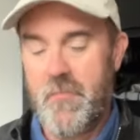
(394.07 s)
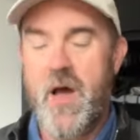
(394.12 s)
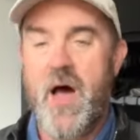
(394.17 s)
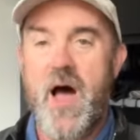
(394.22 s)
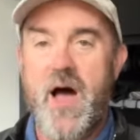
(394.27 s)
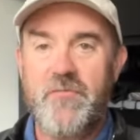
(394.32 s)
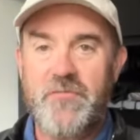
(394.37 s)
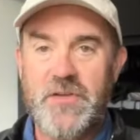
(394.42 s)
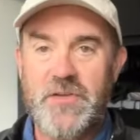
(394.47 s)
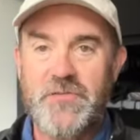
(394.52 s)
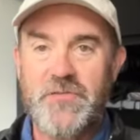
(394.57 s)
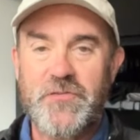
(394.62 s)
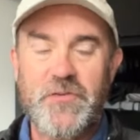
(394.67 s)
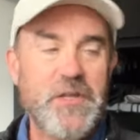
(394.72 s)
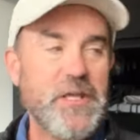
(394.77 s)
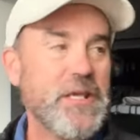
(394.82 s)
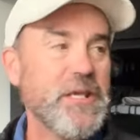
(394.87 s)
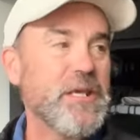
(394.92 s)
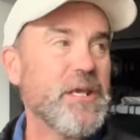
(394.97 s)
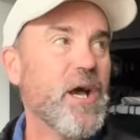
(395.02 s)

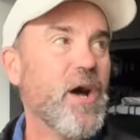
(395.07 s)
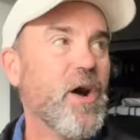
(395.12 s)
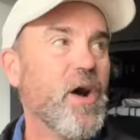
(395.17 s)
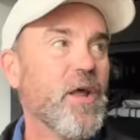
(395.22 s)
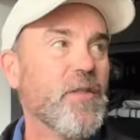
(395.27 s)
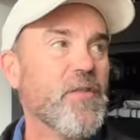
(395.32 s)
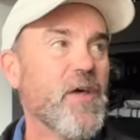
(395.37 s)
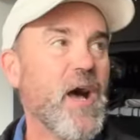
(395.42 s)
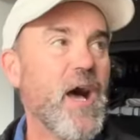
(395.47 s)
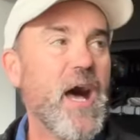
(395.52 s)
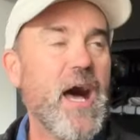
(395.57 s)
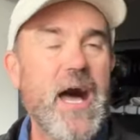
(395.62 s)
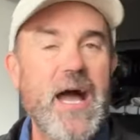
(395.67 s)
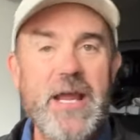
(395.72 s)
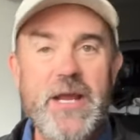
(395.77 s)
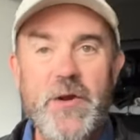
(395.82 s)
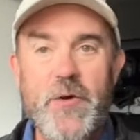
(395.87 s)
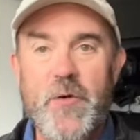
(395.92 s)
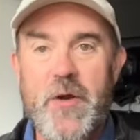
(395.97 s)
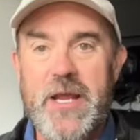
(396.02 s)
obviously on the
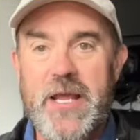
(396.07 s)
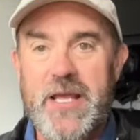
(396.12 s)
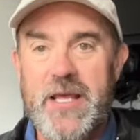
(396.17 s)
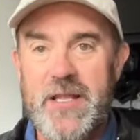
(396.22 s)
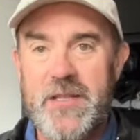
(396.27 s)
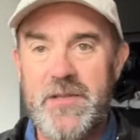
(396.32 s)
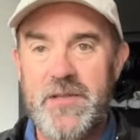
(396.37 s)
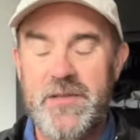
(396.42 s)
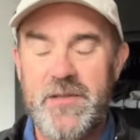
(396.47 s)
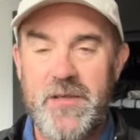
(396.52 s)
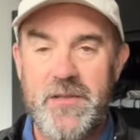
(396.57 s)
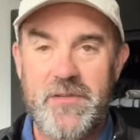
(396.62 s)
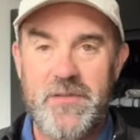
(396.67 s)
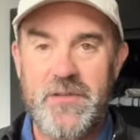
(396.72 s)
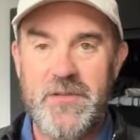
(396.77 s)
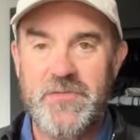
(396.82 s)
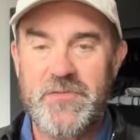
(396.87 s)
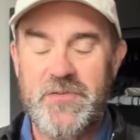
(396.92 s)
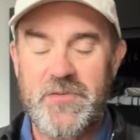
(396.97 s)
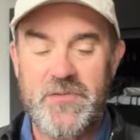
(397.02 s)
higher end,
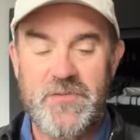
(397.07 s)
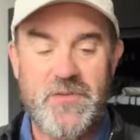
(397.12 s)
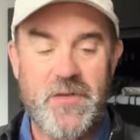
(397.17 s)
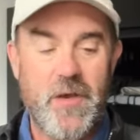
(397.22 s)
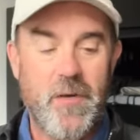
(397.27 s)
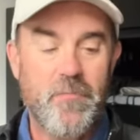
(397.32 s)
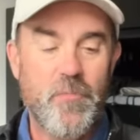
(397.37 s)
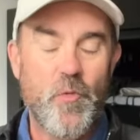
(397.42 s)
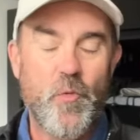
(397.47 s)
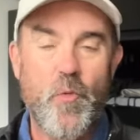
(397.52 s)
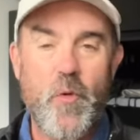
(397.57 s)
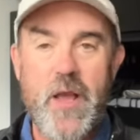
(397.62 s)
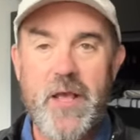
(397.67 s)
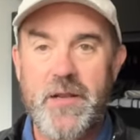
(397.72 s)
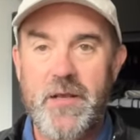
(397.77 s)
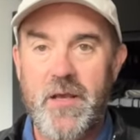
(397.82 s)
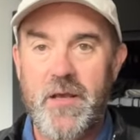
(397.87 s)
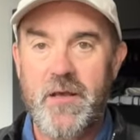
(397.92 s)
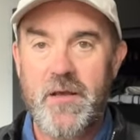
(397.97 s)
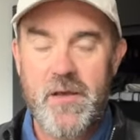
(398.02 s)
this is a
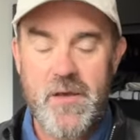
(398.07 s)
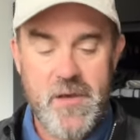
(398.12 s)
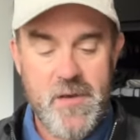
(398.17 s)
Beretta